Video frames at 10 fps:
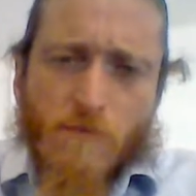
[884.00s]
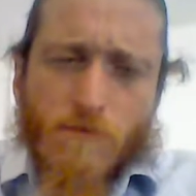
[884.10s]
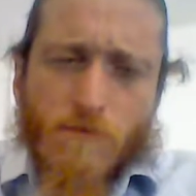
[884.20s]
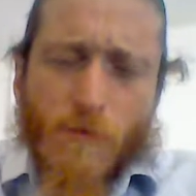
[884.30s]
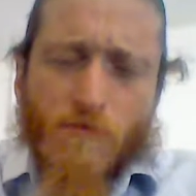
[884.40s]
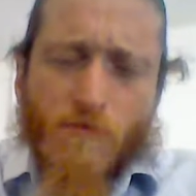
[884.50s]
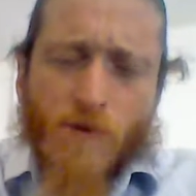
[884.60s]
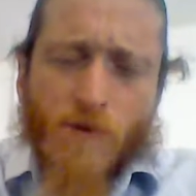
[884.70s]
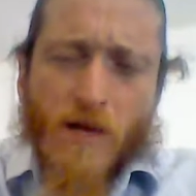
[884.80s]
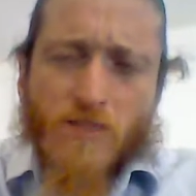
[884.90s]
people from the
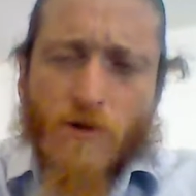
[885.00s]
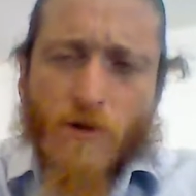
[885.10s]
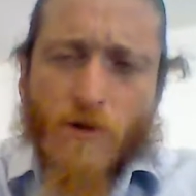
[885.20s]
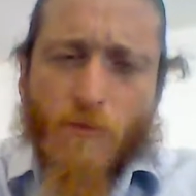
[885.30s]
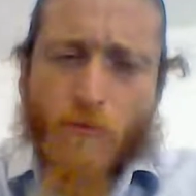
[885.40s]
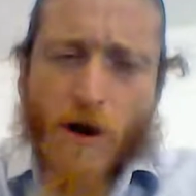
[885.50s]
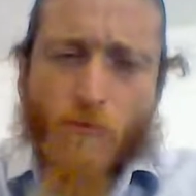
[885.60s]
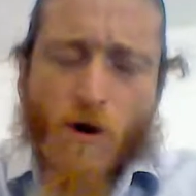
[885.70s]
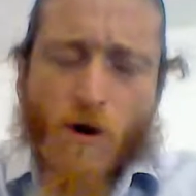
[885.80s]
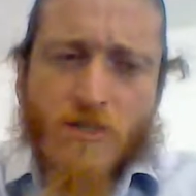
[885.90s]
West are really
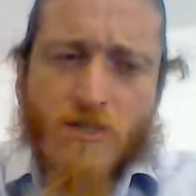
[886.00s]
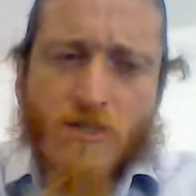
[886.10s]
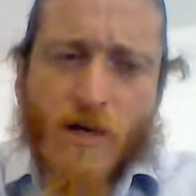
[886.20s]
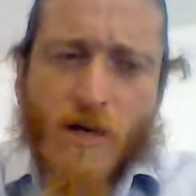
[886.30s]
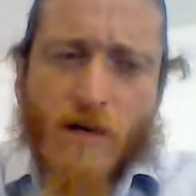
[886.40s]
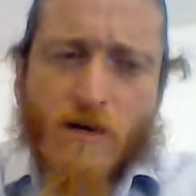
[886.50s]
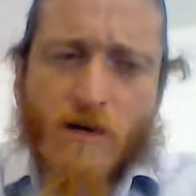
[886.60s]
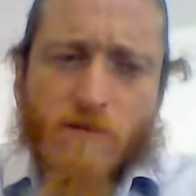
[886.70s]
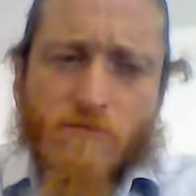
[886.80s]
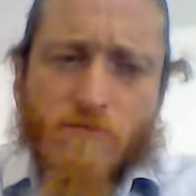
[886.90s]
brainwashed to like
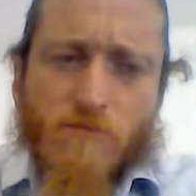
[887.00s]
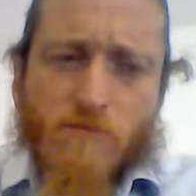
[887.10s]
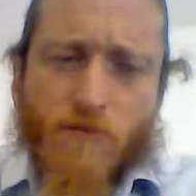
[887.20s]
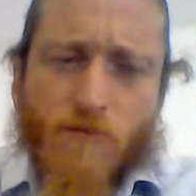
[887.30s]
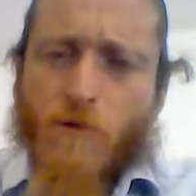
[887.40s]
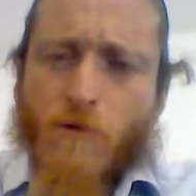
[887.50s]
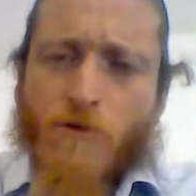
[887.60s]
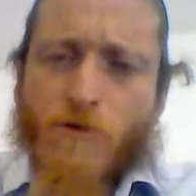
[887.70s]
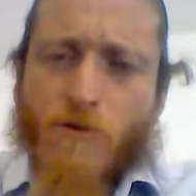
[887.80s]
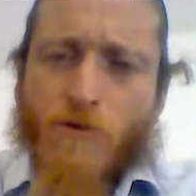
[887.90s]
follow
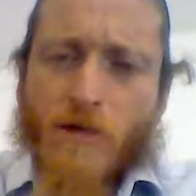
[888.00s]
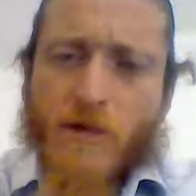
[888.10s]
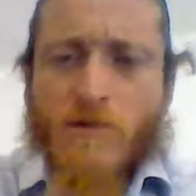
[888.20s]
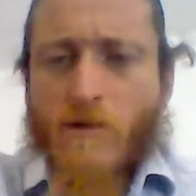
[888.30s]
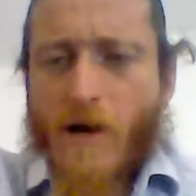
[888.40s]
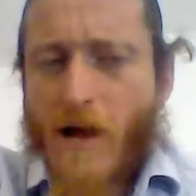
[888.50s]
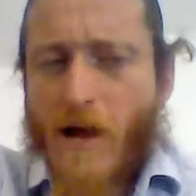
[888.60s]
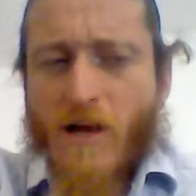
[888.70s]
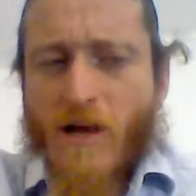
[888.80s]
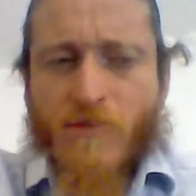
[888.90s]
authority. So I
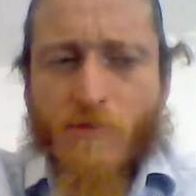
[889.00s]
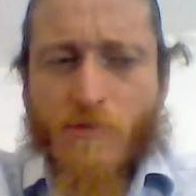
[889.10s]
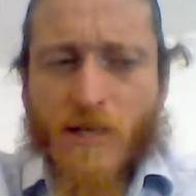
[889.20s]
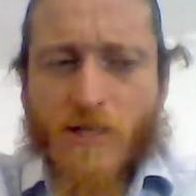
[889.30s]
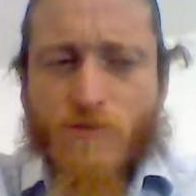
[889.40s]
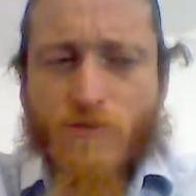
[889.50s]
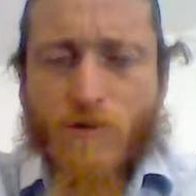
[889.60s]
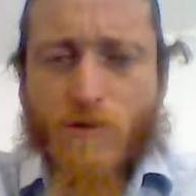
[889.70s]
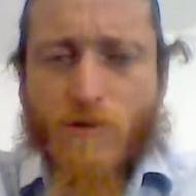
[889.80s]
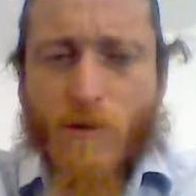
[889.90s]
have to play this role a
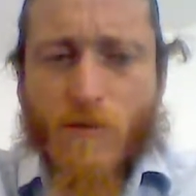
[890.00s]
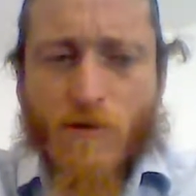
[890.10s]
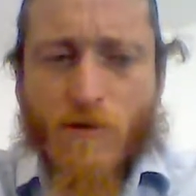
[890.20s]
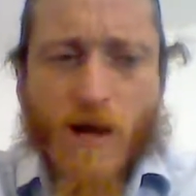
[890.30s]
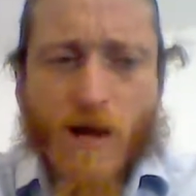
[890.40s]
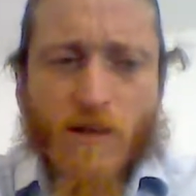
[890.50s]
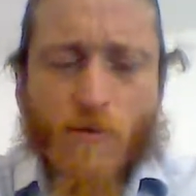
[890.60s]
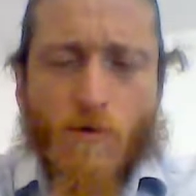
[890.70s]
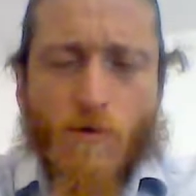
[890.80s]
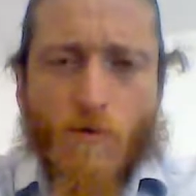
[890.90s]
little bit. But in reality,
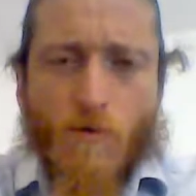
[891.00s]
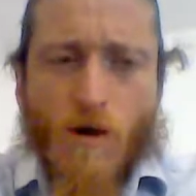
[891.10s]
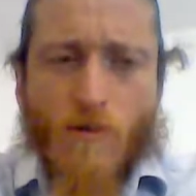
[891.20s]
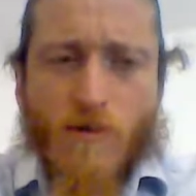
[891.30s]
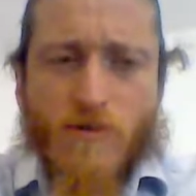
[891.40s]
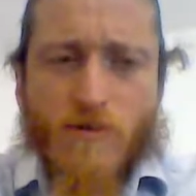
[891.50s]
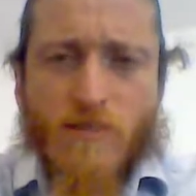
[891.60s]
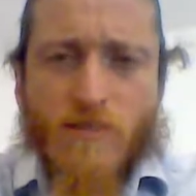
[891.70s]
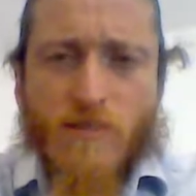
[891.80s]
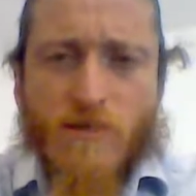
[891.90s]
we're all brothers and
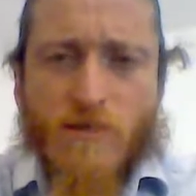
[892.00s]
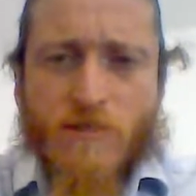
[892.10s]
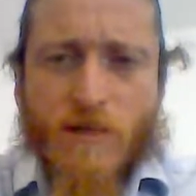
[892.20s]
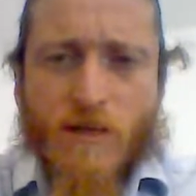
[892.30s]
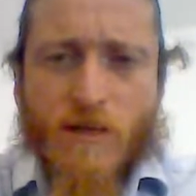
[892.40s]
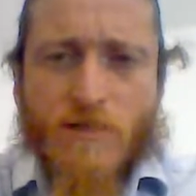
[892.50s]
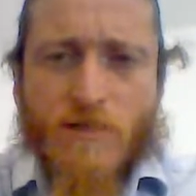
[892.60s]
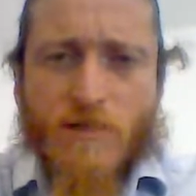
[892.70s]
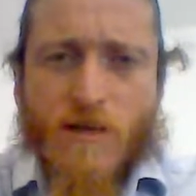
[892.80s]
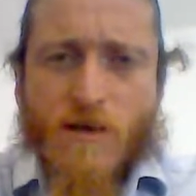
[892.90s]
sisters in
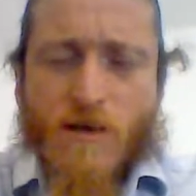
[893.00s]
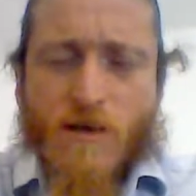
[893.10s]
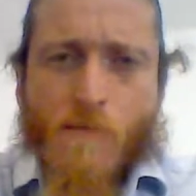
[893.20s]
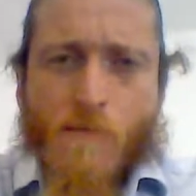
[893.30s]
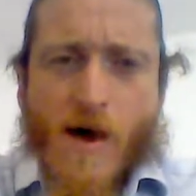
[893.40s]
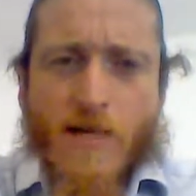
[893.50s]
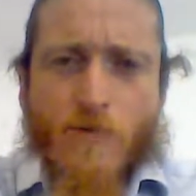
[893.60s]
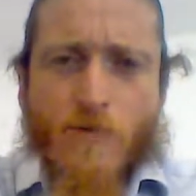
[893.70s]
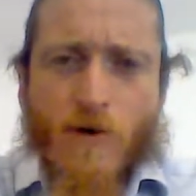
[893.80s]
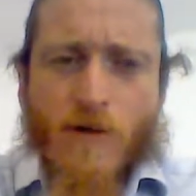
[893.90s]
this mess
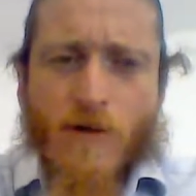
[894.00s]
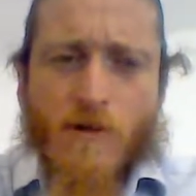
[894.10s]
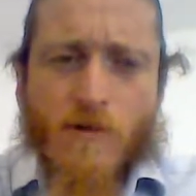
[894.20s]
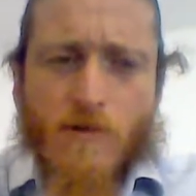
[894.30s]
we're in.